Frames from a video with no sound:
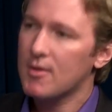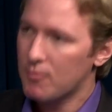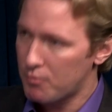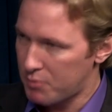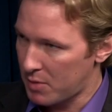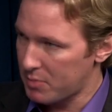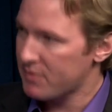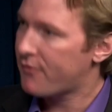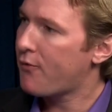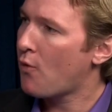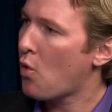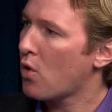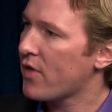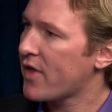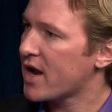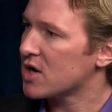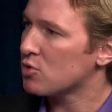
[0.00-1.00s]
But before
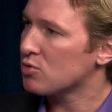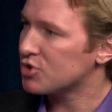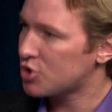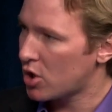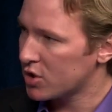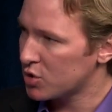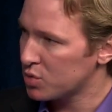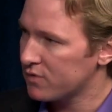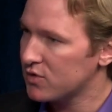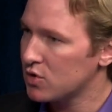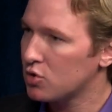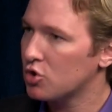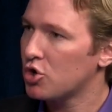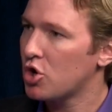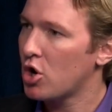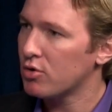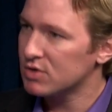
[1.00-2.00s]
then, you were starting to review your
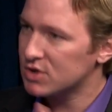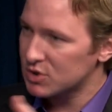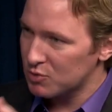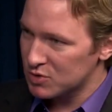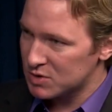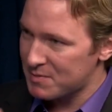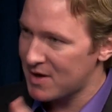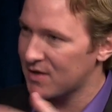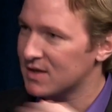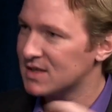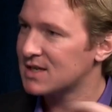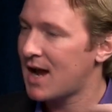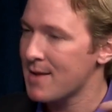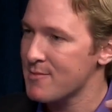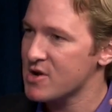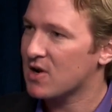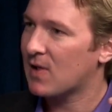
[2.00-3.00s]
notes. You were spending the
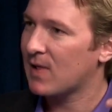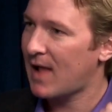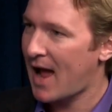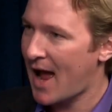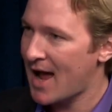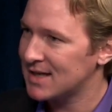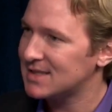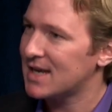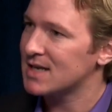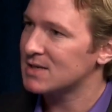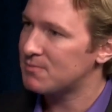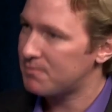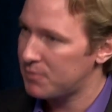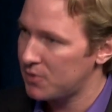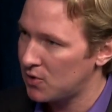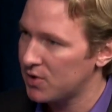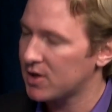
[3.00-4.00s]
time in class as
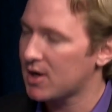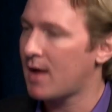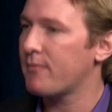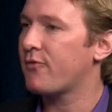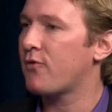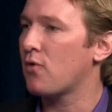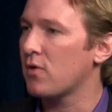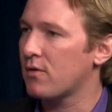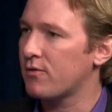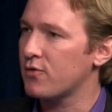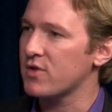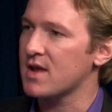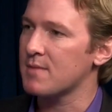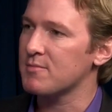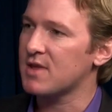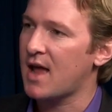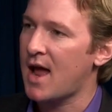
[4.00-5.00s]
building up for for the
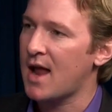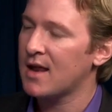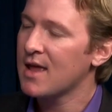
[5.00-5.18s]
MCAT.